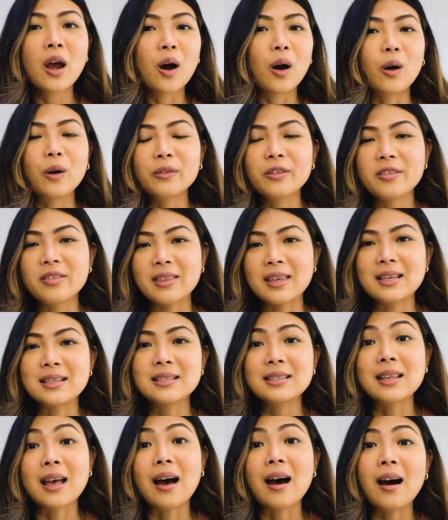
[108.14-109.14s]
all the
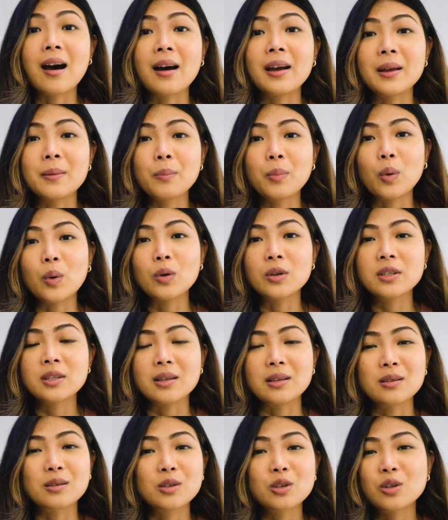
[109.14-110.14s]
things that are
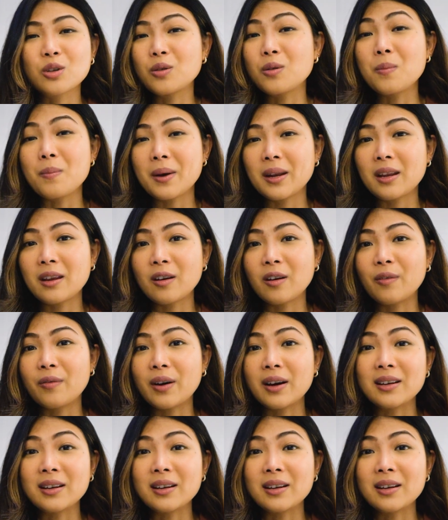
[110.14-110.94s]
important to many of